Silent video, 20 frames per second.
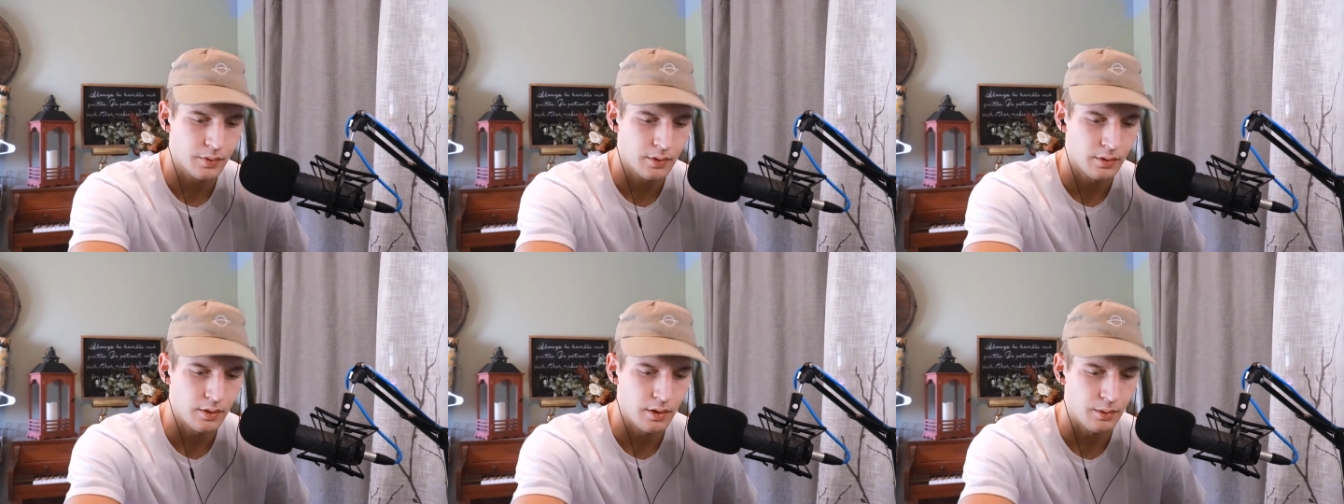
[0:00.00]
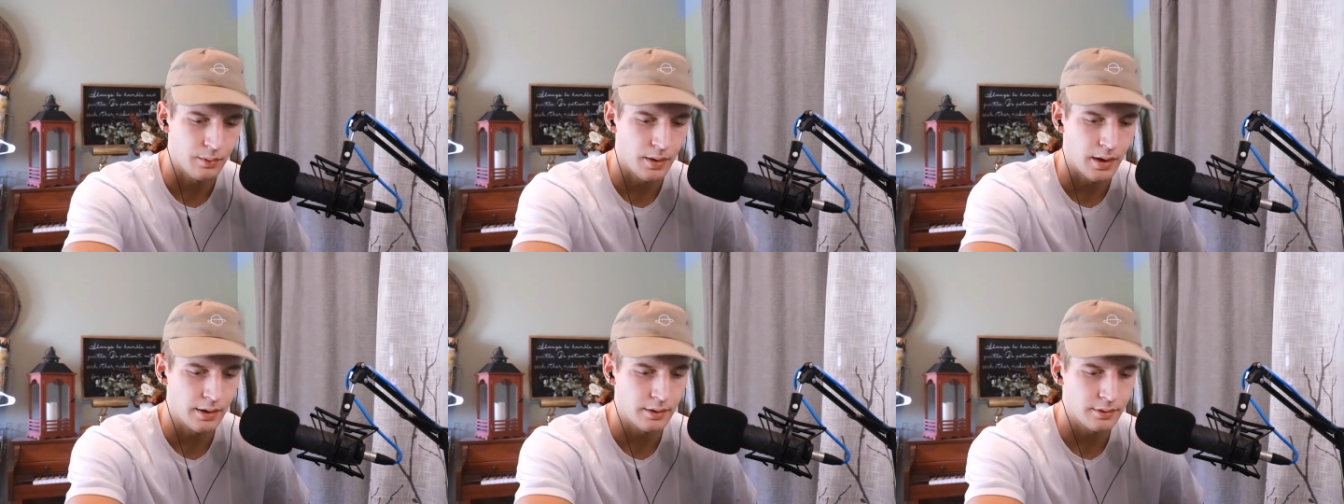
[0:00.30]
All
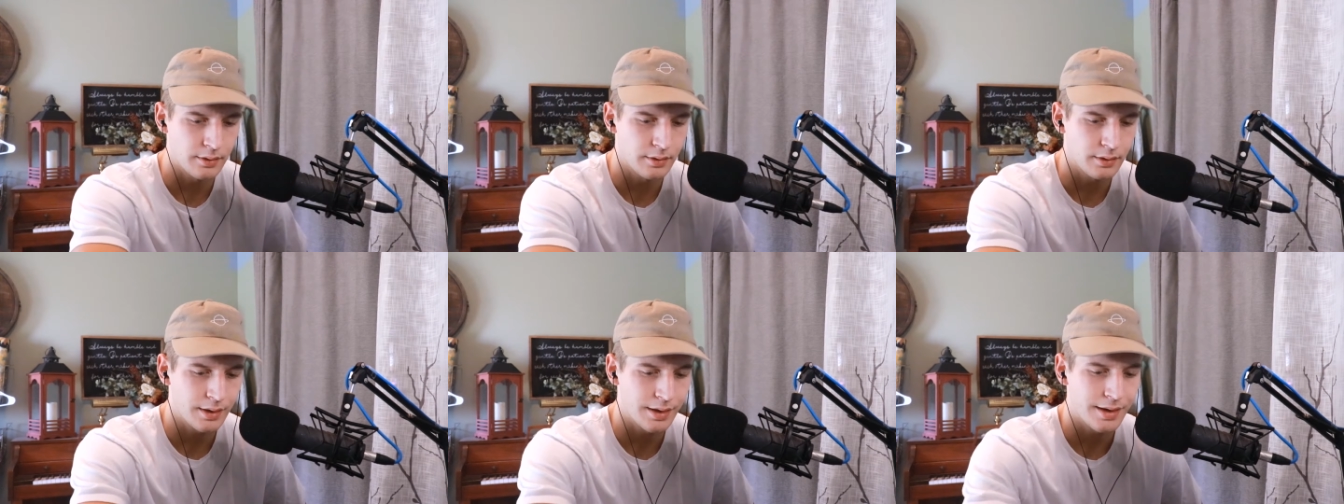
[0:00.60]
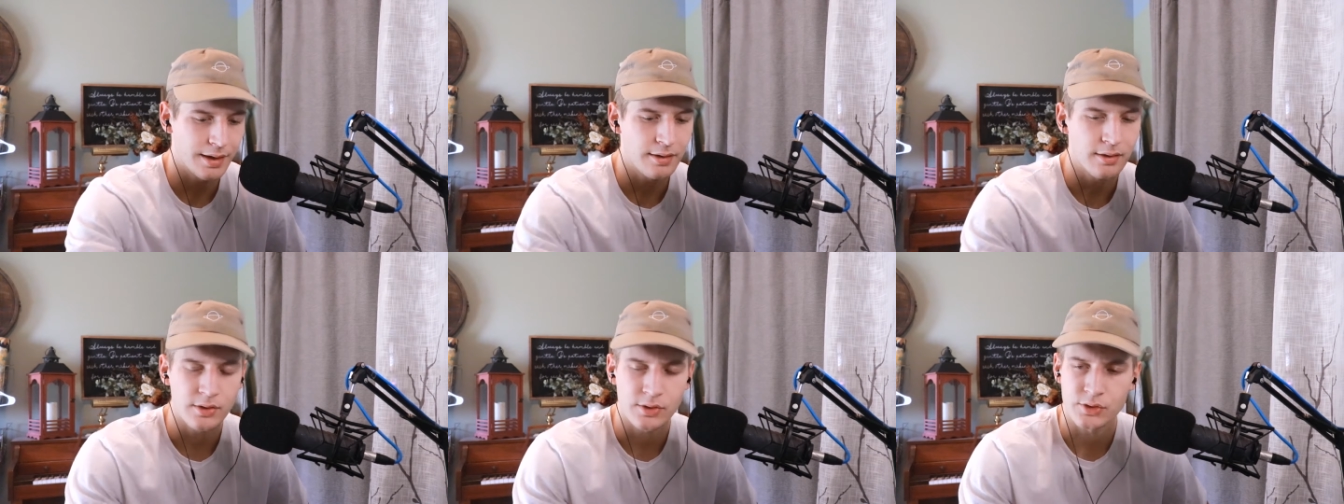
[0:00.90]
right.
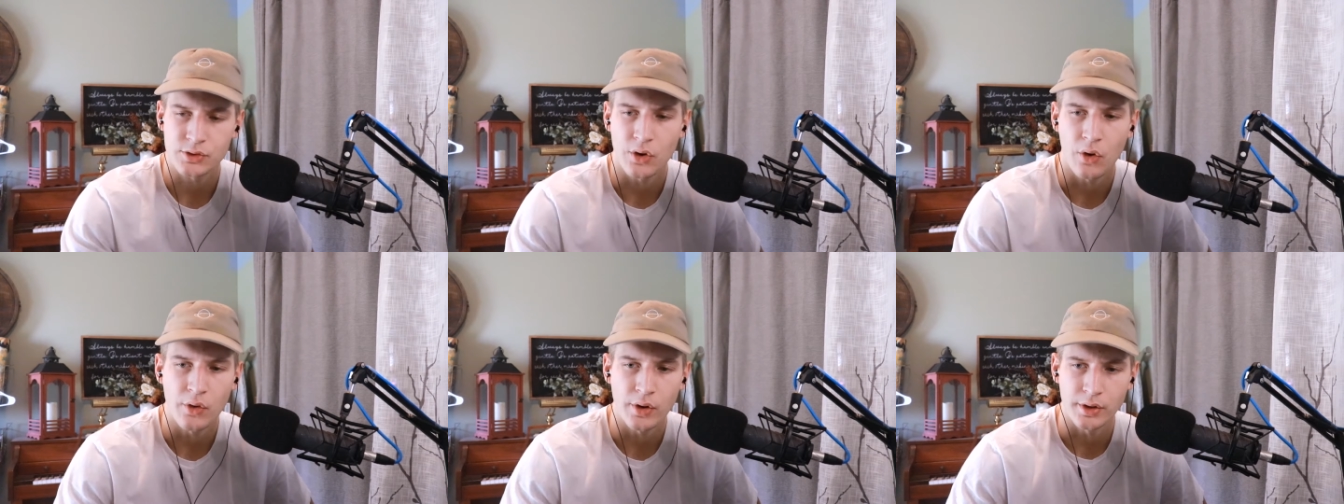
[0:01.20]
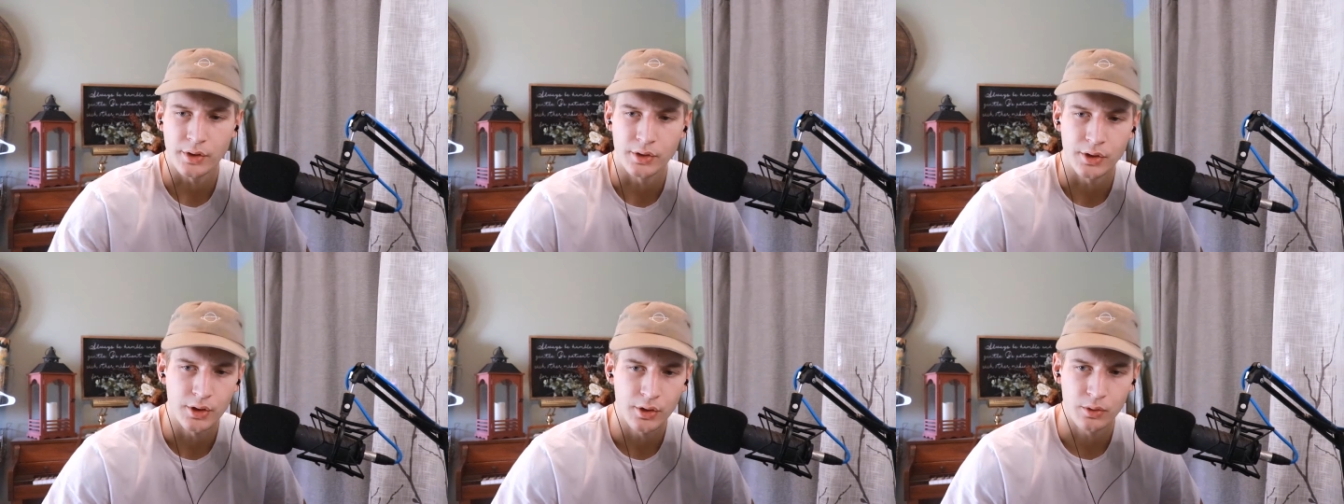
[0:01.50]
Getting to start
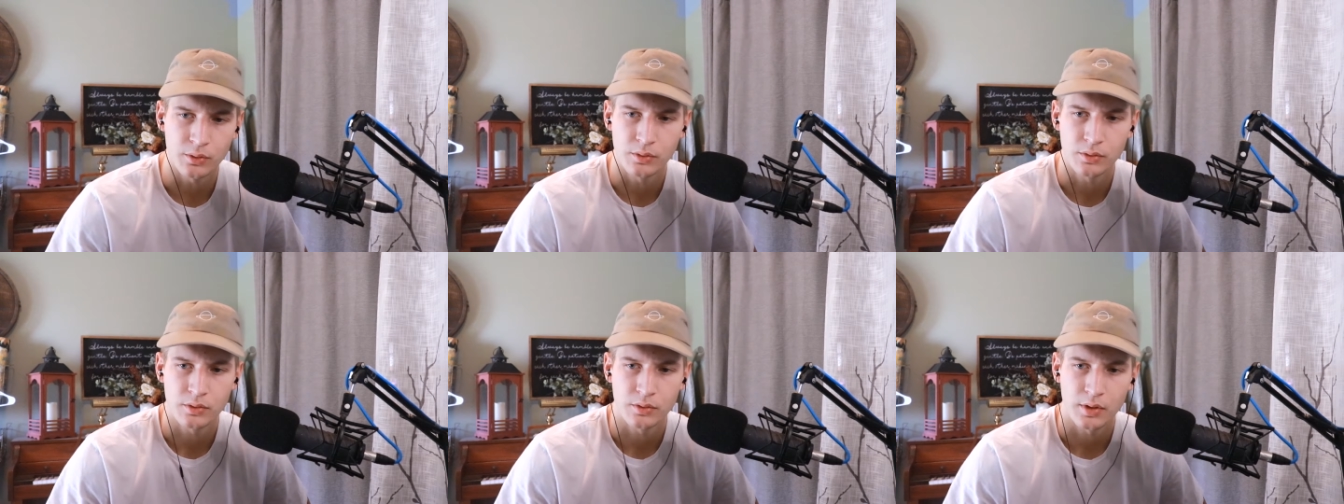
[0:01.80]
anew.